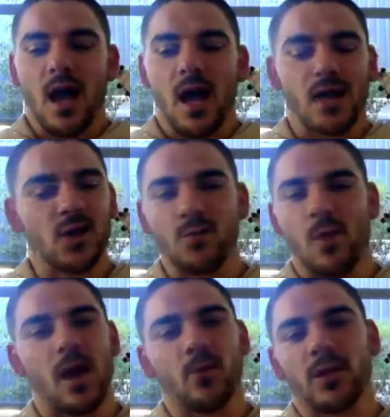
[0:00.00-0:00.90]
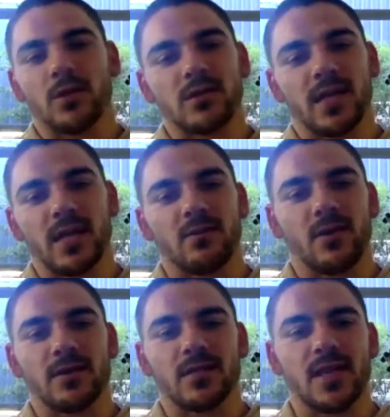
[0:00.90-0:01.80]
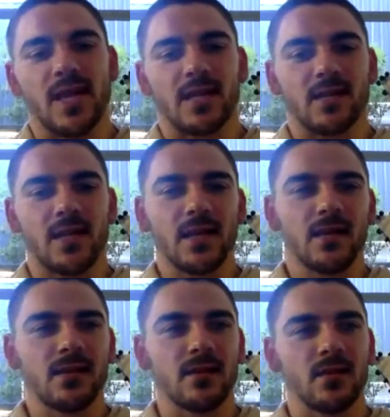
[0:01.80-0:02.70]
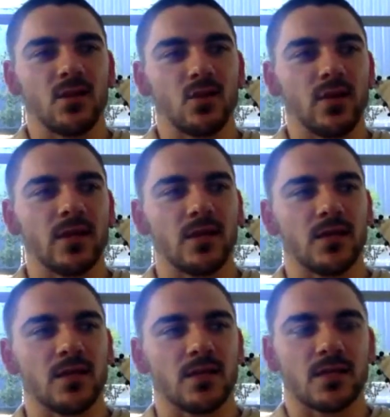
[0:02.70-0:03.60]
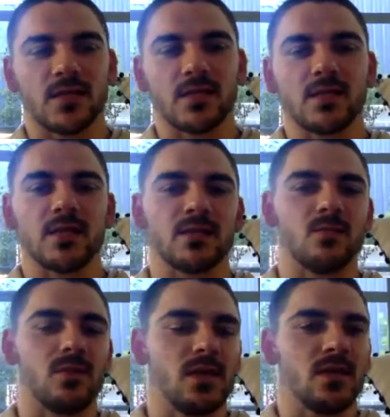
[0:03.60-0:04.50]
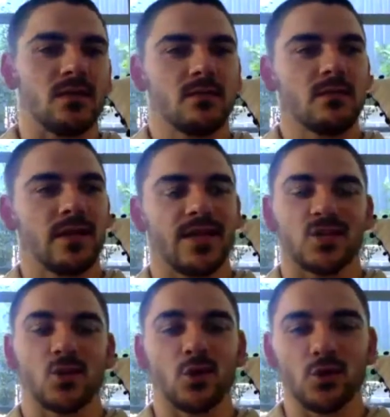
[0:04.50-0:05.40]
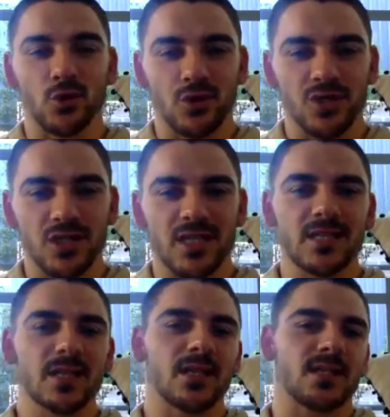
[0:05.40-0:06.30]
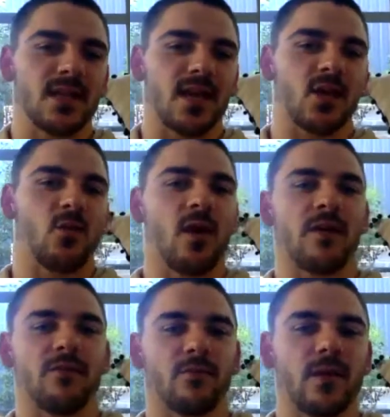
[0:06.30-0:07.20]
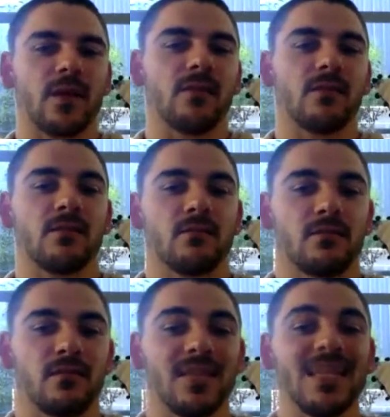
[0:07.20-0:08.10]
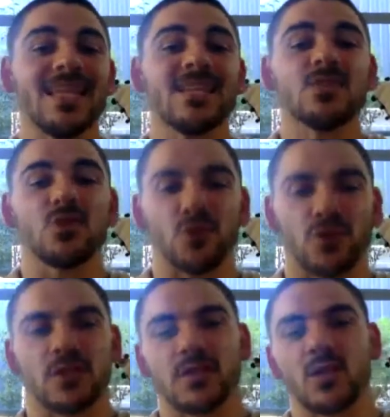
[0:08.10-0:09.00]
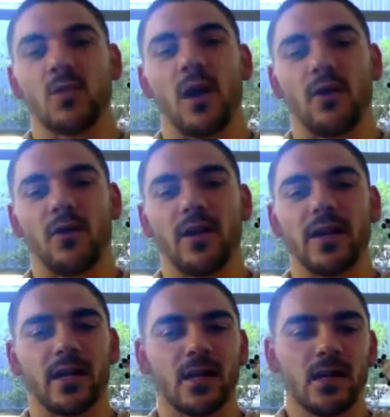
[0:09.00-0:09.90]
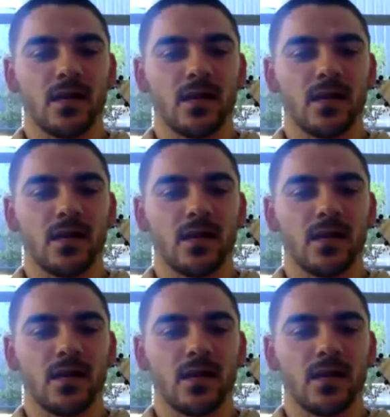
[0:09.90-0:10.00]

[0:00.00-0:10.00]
I don't mind what else they eat throughout the day. Anything that you eat that is considered to be, I guess, not nutritious isn't going to take away from anything that is nutritious that you are eating.